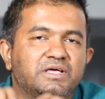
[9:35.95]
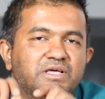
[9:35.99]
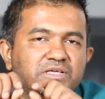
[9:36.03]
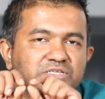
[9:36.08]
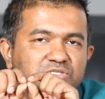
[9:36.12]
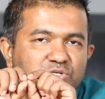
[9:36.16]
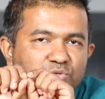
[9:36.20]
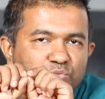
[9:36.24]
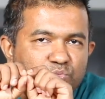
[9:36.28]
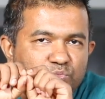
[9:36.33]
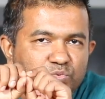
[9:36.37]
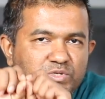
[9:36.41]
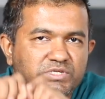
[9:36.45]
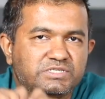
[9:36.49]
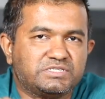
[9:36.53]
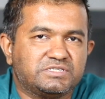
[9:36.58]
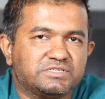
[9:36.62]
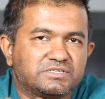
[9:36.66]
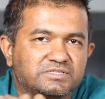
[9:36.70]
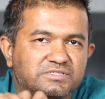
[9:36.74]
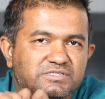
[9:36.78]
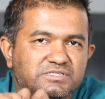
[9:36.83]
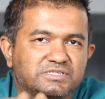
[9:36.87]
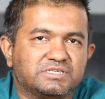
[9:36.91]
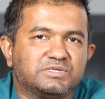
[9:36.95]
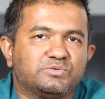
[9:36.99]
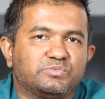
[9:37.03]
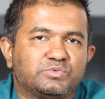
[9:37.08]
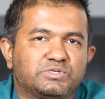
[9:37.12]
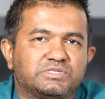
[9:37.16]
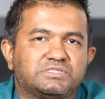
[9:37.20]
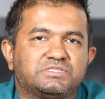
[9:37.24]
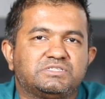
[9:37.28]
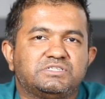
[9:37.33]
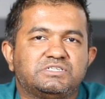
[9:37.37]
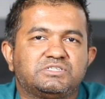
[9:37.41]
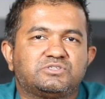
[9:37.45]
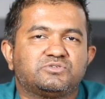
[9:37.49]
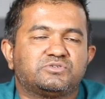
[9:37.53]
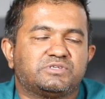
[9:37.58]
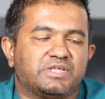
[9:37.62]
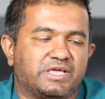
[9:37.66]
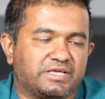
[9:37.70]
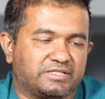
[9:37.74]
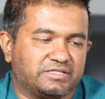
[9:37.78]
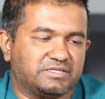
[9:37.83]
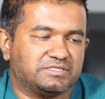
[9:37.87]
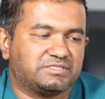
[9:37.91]
So which service need to
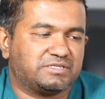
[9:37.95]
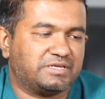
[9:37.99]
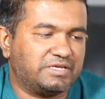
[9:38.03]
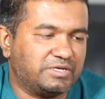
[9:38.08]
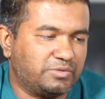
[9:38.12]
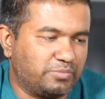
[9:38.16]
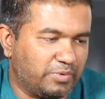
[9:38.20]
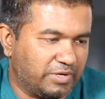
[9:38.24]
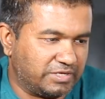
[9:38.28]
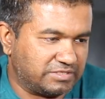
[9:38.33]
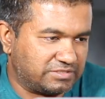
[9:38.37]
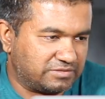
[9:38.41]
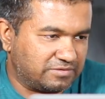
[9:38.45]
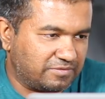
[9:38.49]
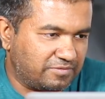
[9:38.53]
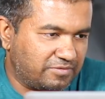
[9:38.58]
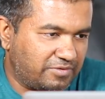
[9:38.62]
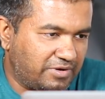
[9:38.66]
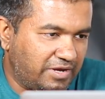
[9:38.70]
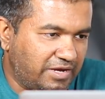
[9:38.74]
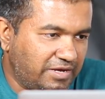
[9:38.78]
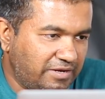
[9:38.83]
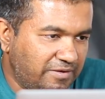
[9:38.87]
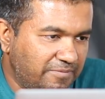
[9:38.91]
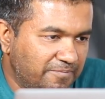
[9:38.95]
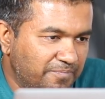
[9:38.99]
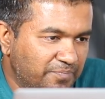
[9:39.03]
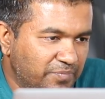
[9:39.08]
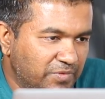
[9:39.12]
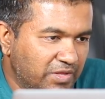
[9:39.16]
take this request, right?